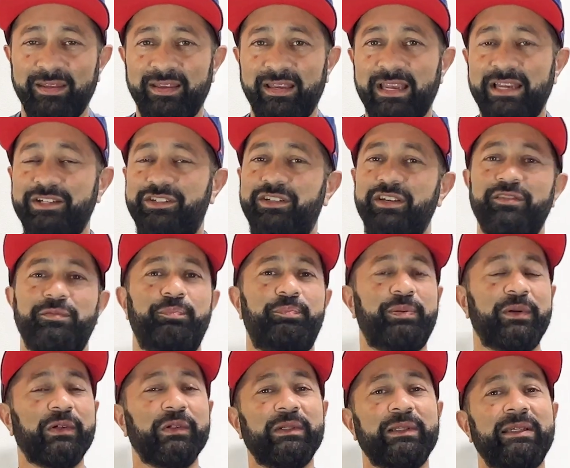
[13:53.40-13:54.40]
It's just
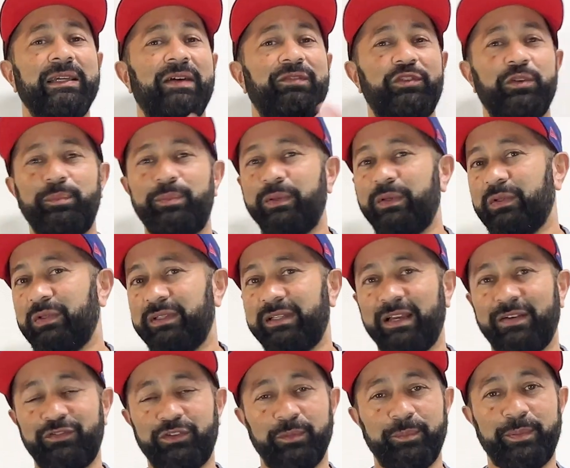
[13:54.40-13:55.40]
building after building
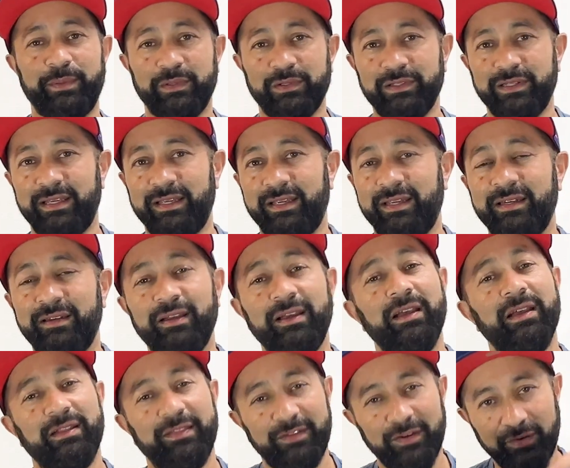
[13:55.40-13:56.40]
after building. And
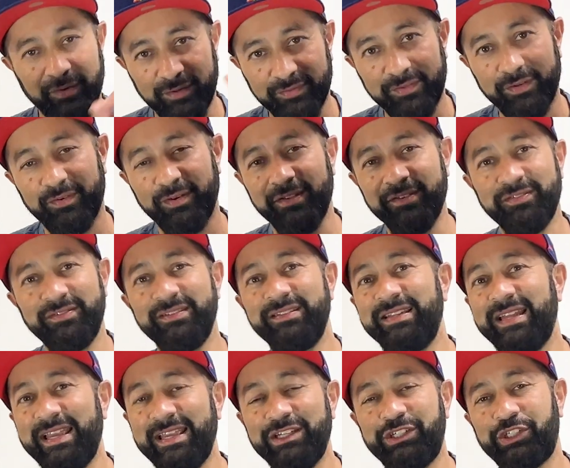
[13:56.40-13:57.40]
there is
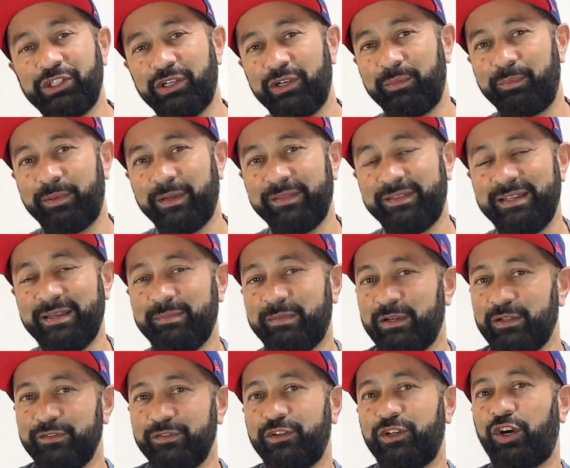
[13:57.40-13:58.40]
nature, but the
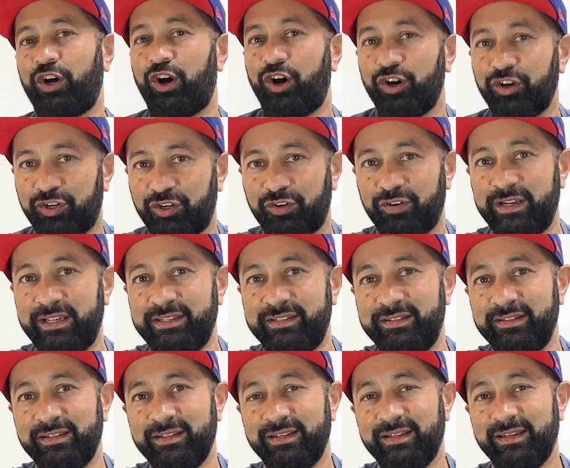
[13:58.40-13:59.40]
amount of
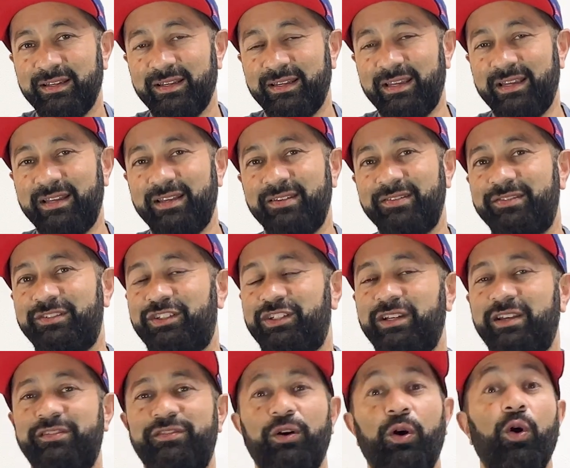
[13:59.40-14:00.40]
concrete is
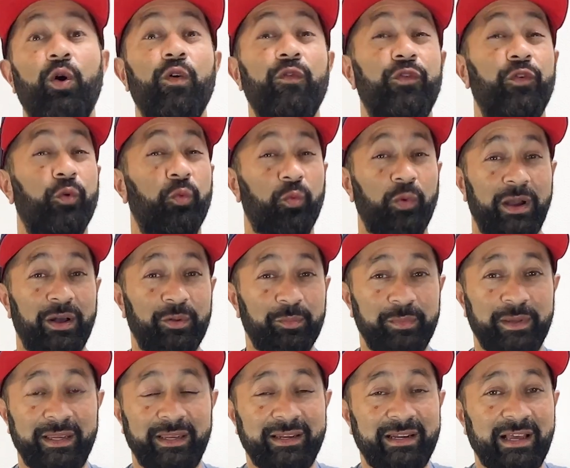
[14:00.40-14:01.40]
just
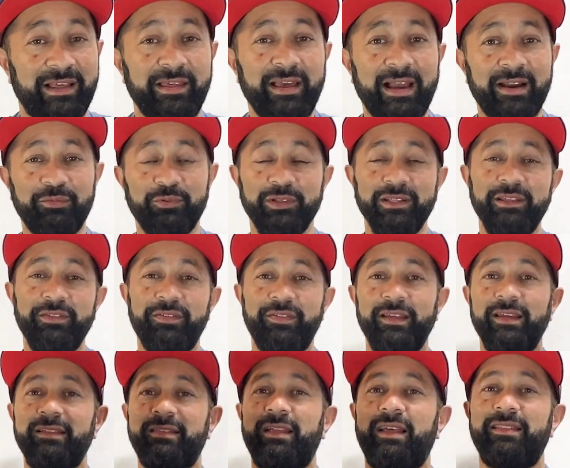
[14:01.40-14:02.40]
overwhelming. And I really
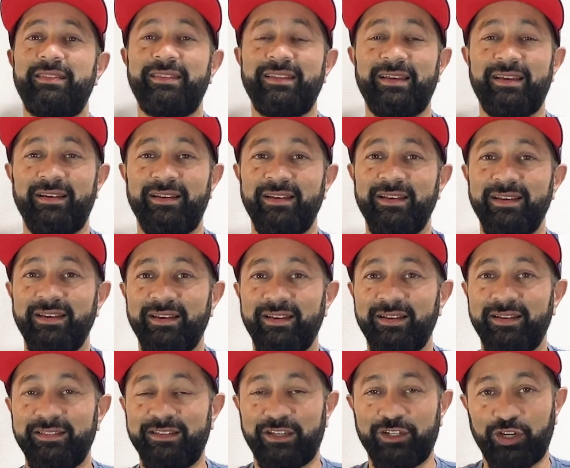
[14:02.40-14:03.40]
think that
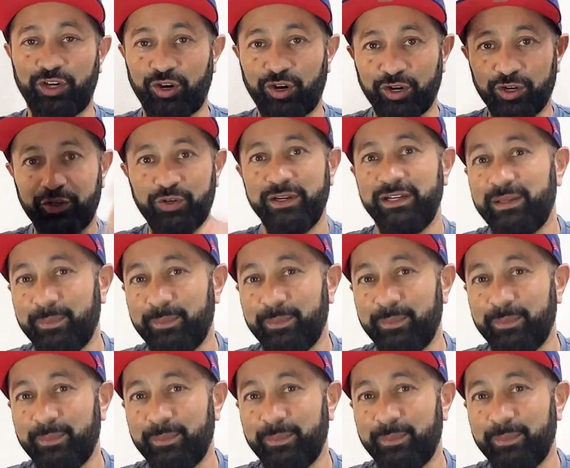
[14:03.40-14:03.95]
the concrete